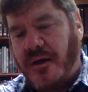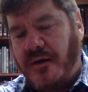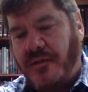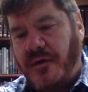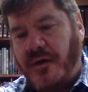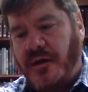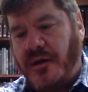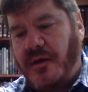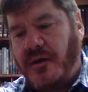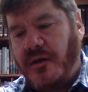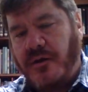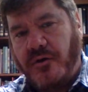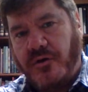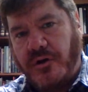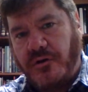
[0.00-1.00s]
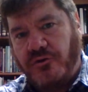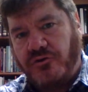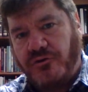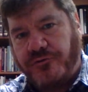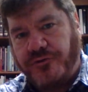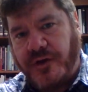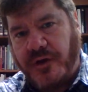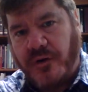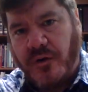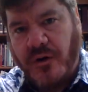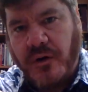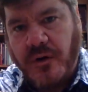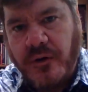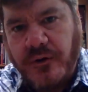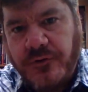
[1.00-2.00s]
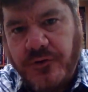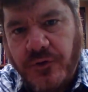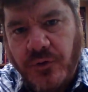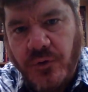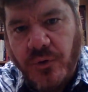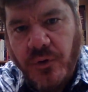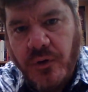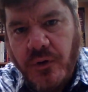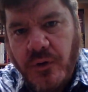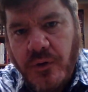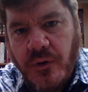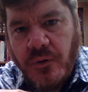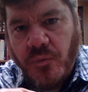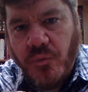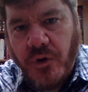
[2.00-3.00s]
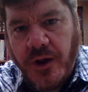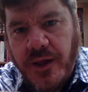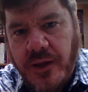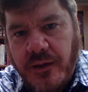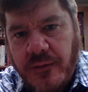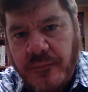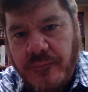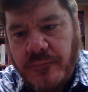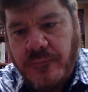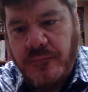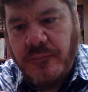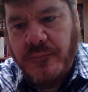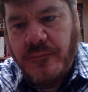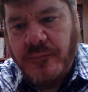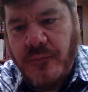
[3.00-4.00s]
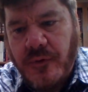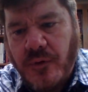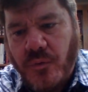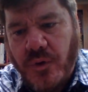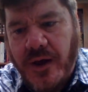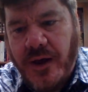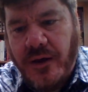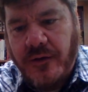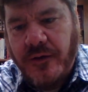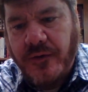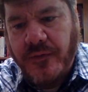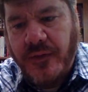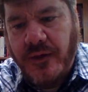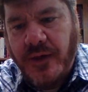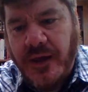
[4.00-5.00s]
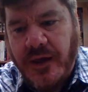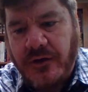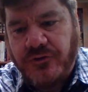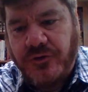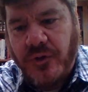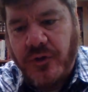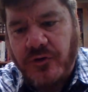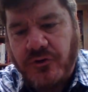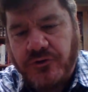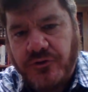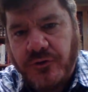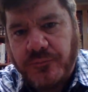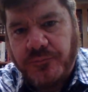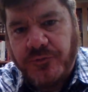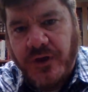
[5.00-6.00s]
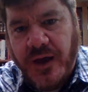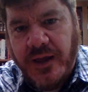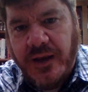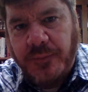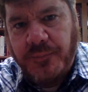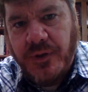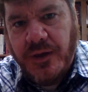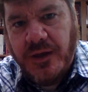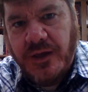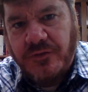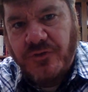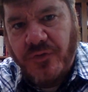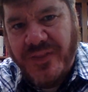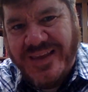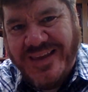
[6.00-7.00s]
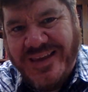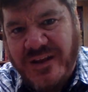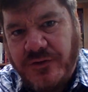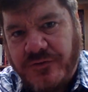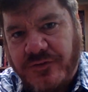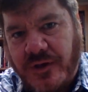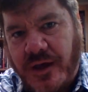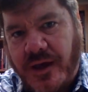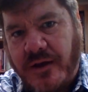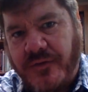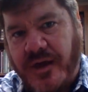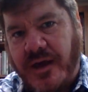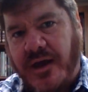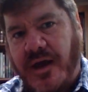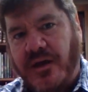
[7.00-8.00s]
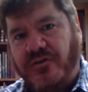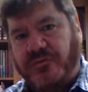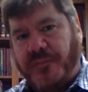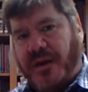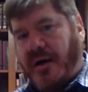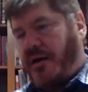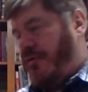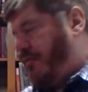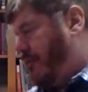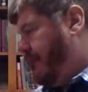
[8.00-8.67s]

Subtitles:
And then you can use your finger to rake around the edge so that just a tiny bit gets on the inside of that case mouth